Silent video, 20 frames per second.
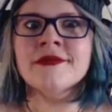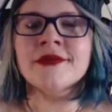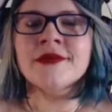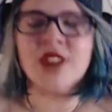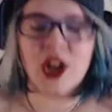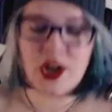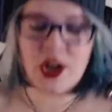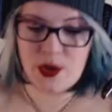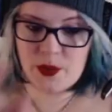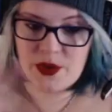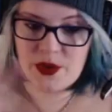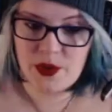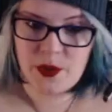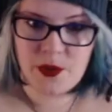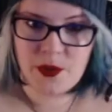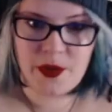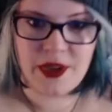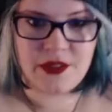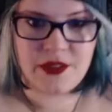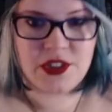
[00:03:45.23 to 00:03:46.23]
Alright, we know what
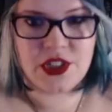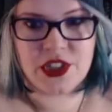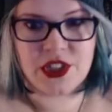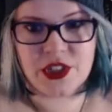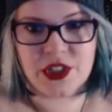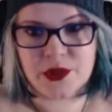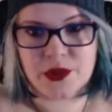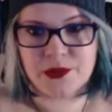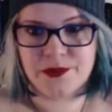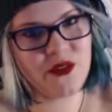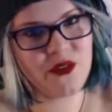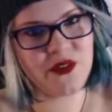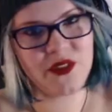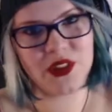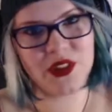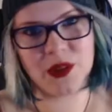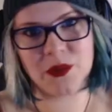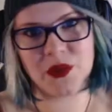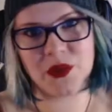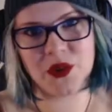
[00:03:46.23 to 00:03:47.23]
we have to do.
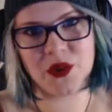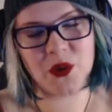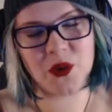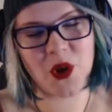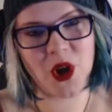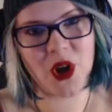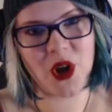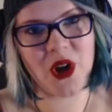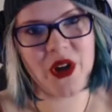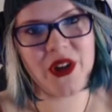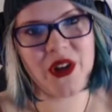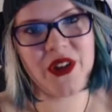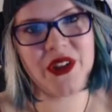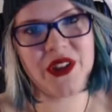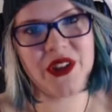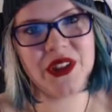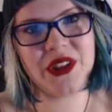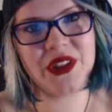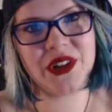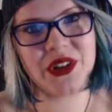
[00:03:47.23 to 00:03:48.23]
Flip through
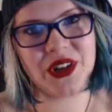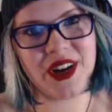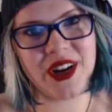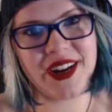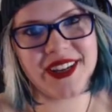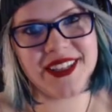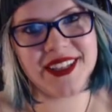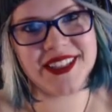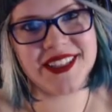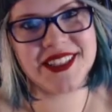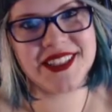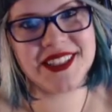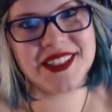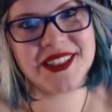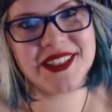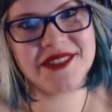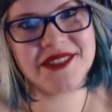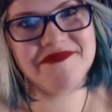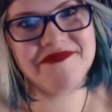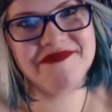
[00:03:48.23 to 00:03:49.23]
all the
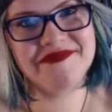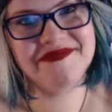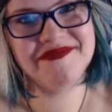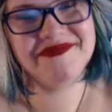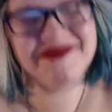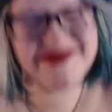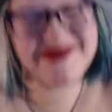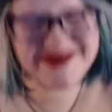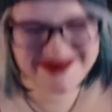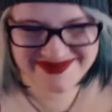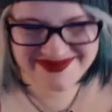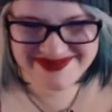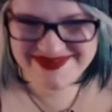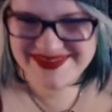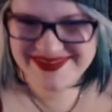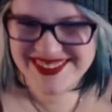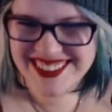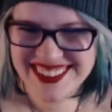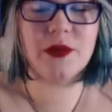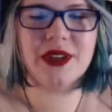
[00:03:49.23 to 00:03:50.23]
credits.
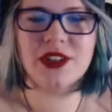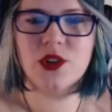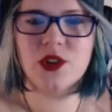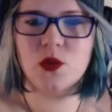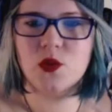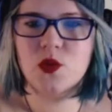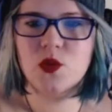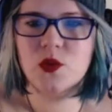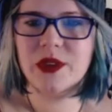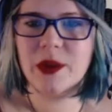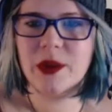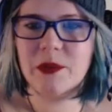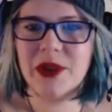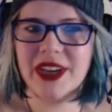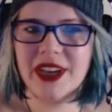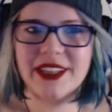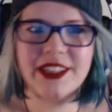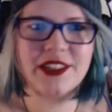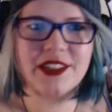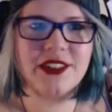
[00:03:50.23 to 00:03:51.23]
No, you get
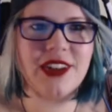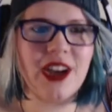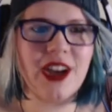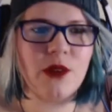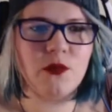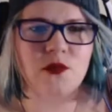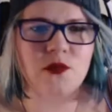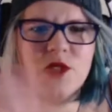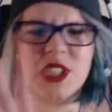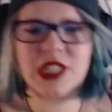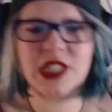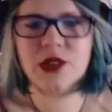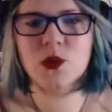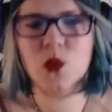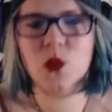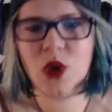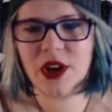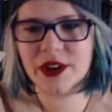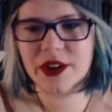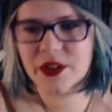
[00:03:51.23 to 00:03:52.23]
back here. I've seen
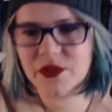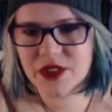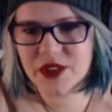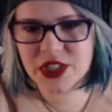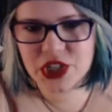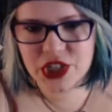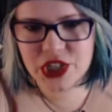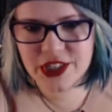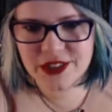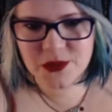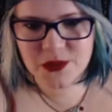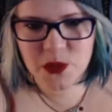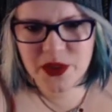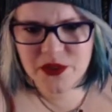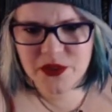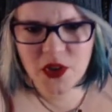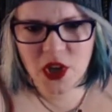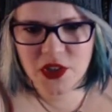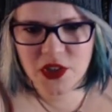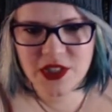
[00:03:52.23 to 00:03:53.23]
WandaVision.
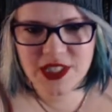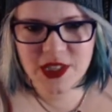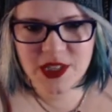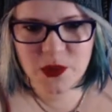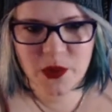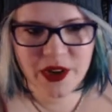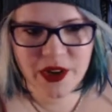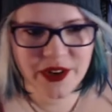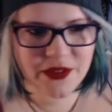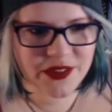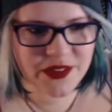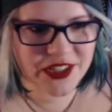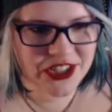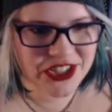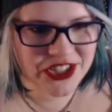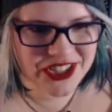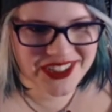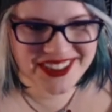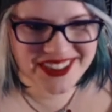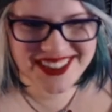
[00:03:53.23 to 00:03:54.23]
We've all seen
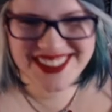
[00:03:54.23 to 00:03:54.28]
WandaVision.